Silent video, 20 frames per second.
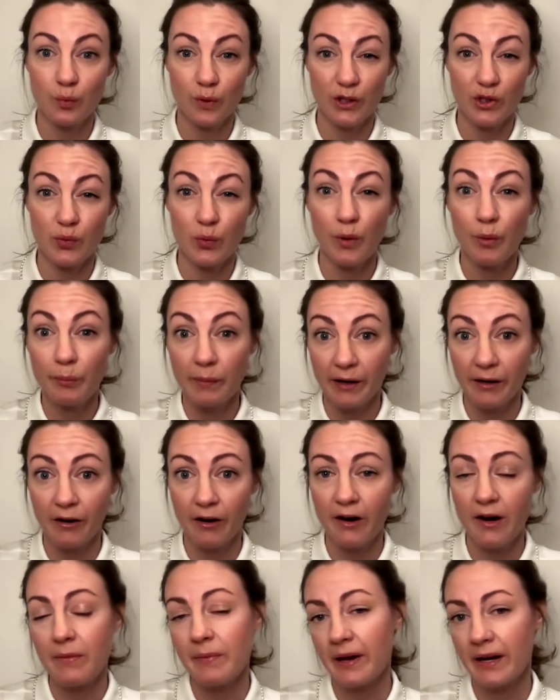which will
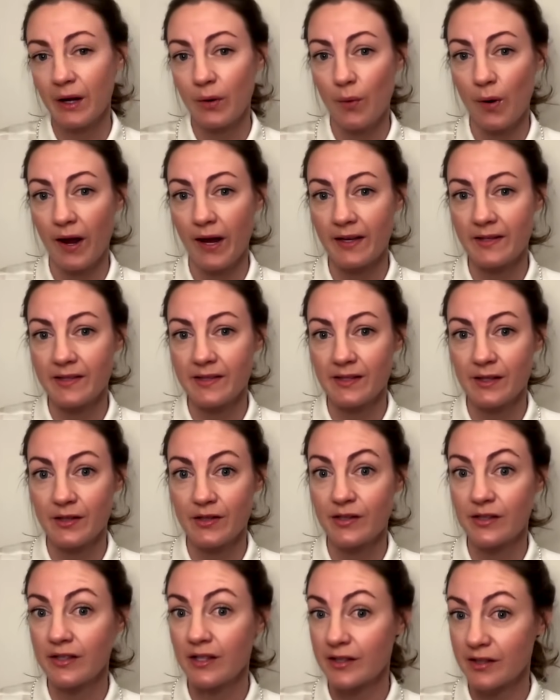mirror in many
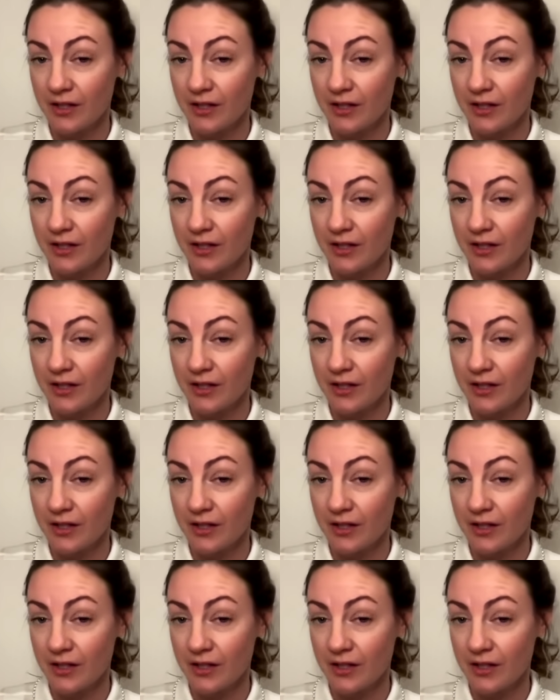ways the